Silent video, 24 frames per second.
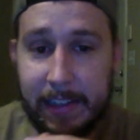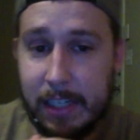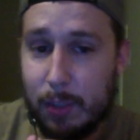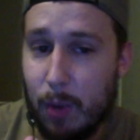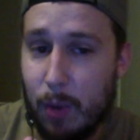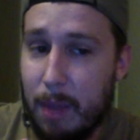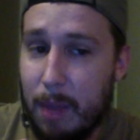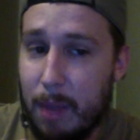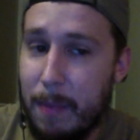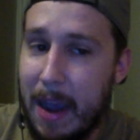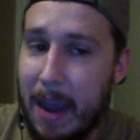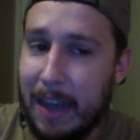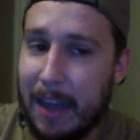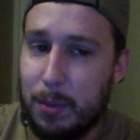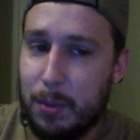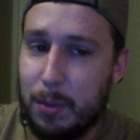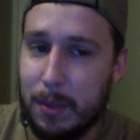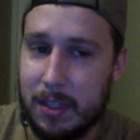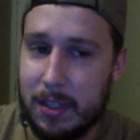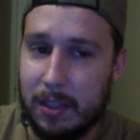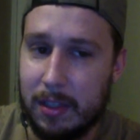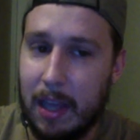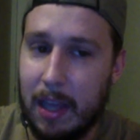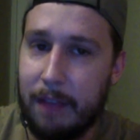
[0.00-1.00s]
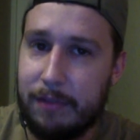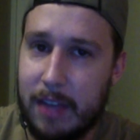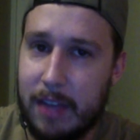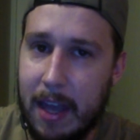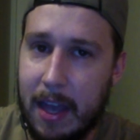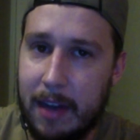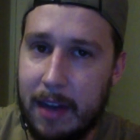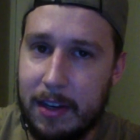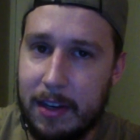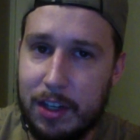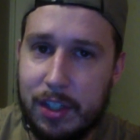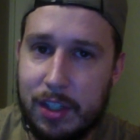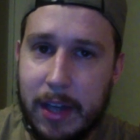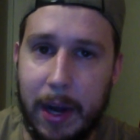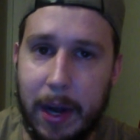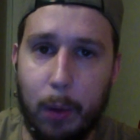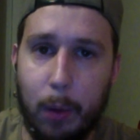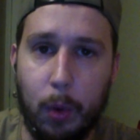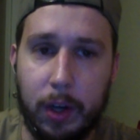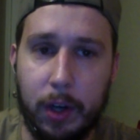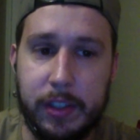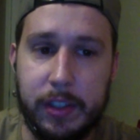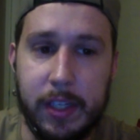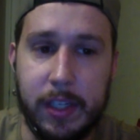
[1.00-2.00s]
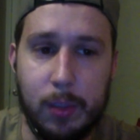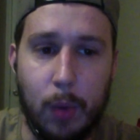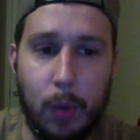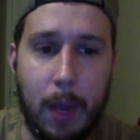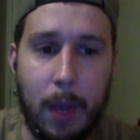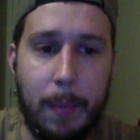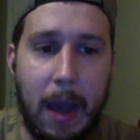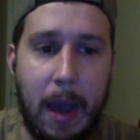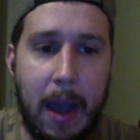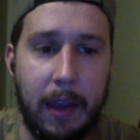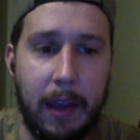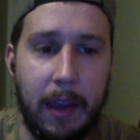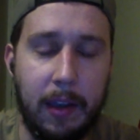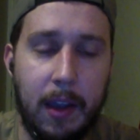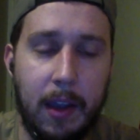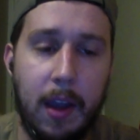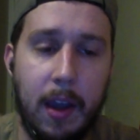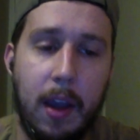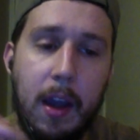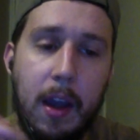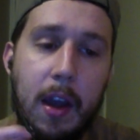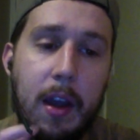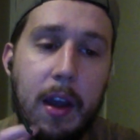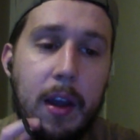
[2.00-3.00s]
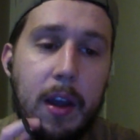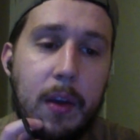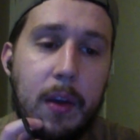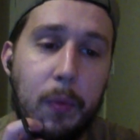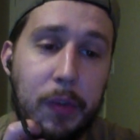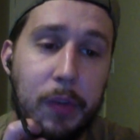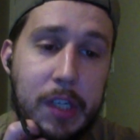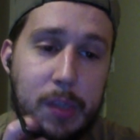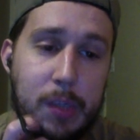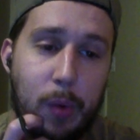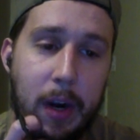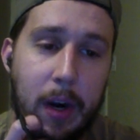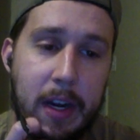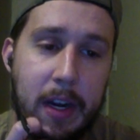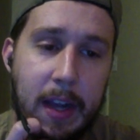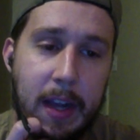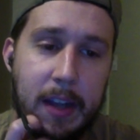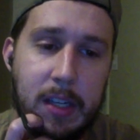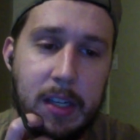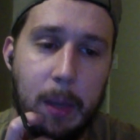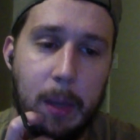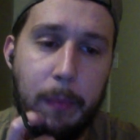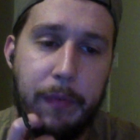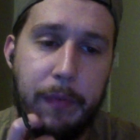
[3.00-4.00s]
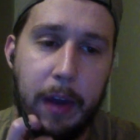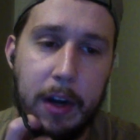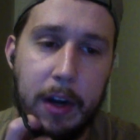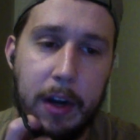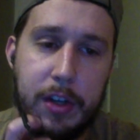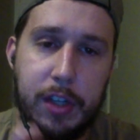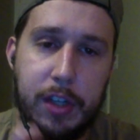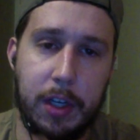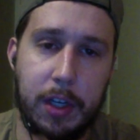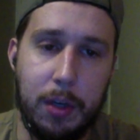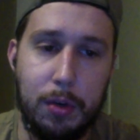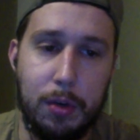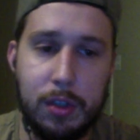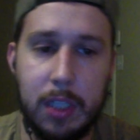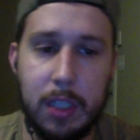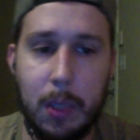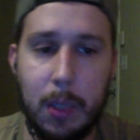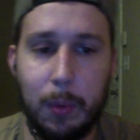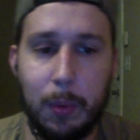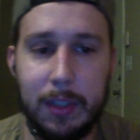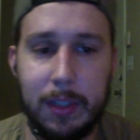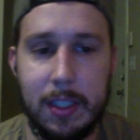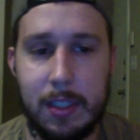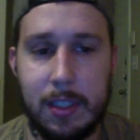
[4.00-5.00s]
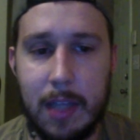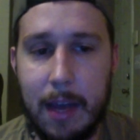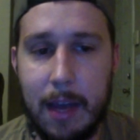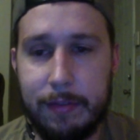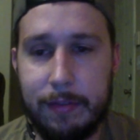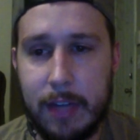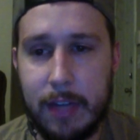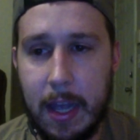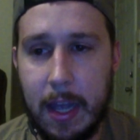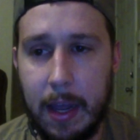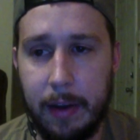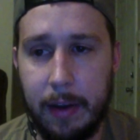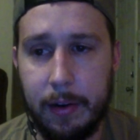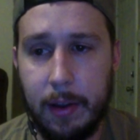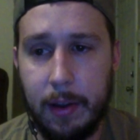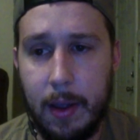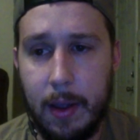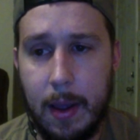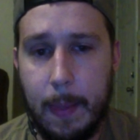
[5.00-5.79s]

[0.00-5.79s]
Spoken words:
back to his left hand. He just kind of worked his way back, which is where he ends up finishing usually with his left hand.